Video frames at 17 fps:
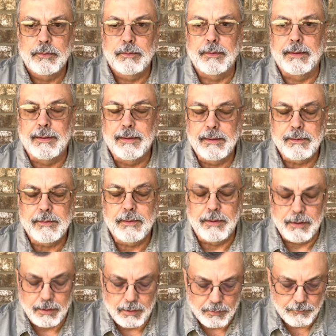to get to
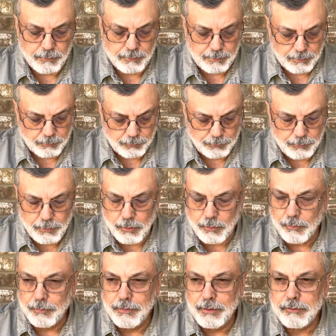heaven. You
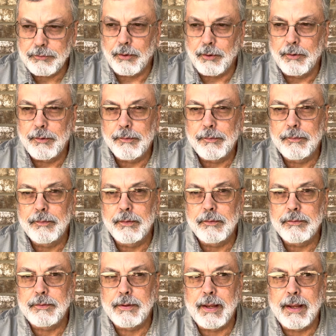know, this earth,
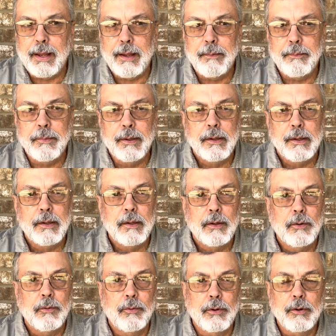this time,
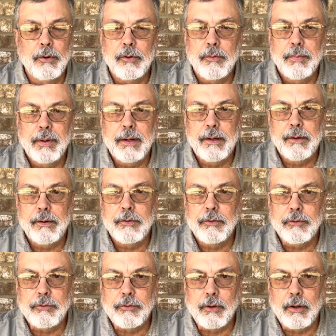we're going to be here
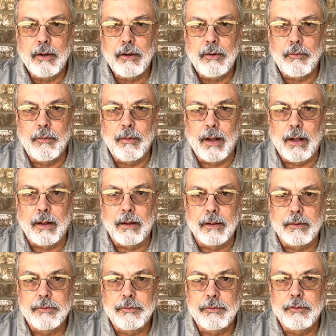just a little while.
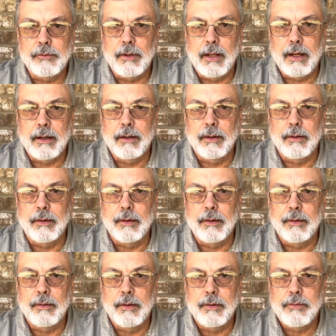It's just like
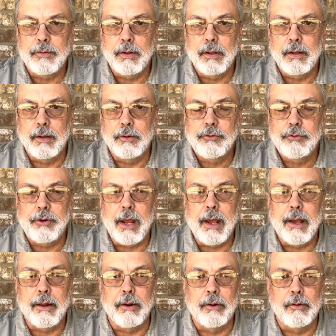they said, a
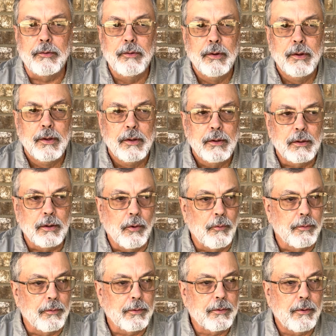shadow
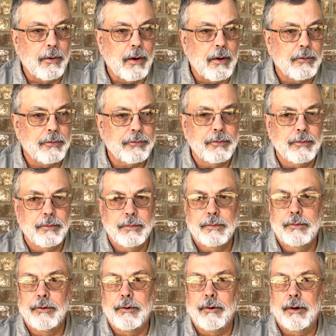going across the
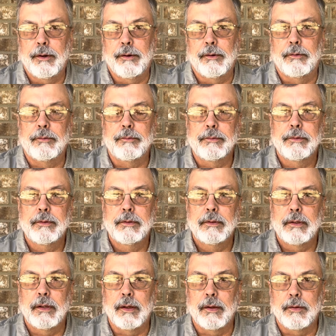ground.
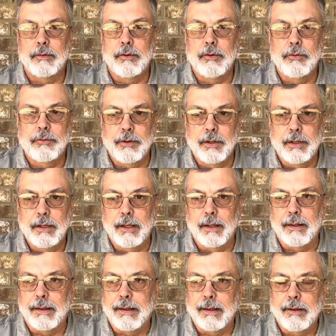You see it
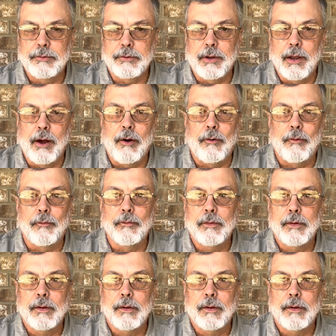and it's gone.